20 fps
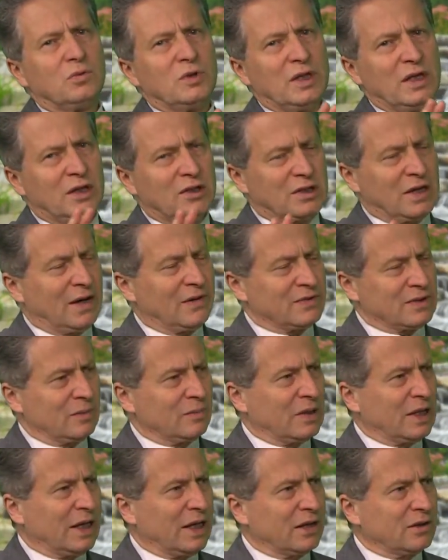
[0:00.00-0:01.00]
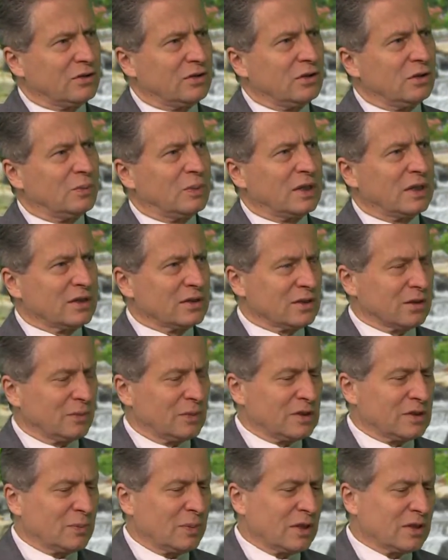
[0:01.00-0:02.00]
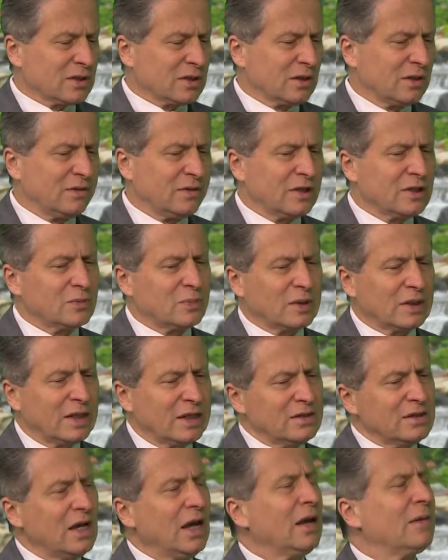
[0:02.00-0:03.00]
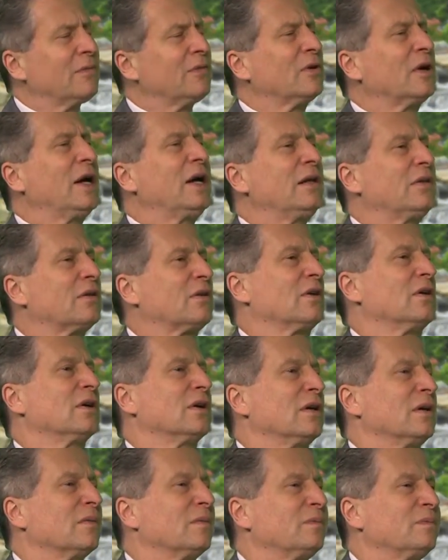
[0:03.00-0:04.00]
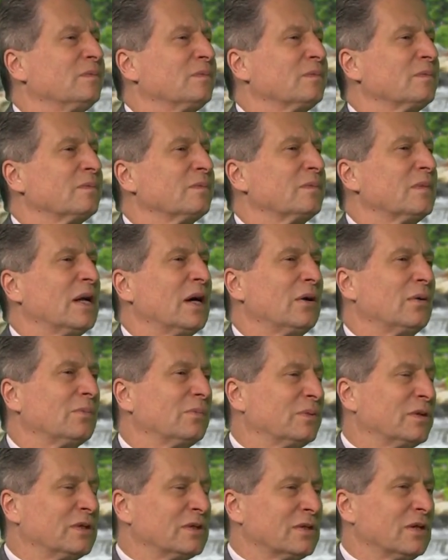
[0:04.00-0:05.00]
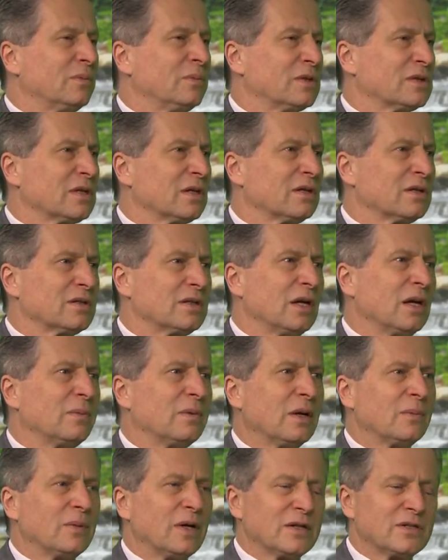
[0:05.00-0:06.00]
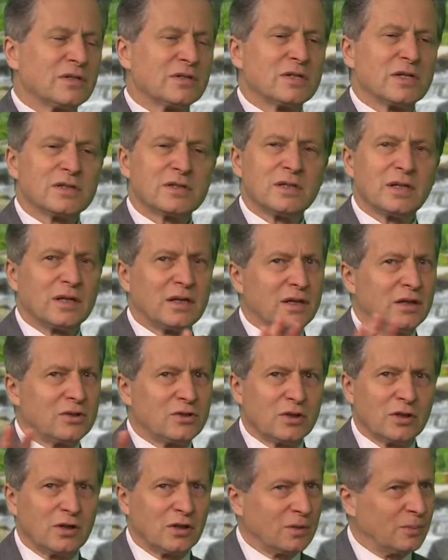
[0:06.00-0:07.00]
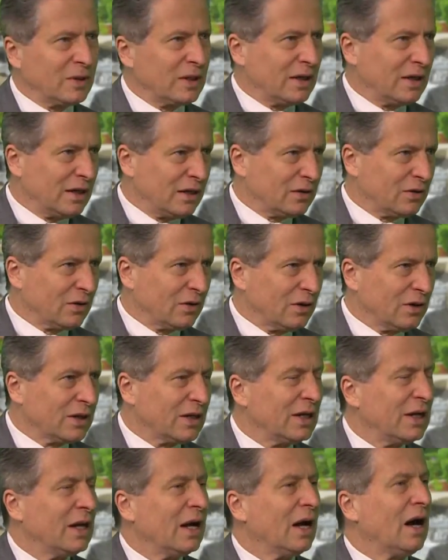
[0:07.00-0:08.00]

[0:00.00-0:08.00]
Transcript: We each have some latitude because there'll be special events, but let's aim for 8:30. Now, please don't misunderstand me. I'm not suggesting the kids should go to bed at 8:30. Right.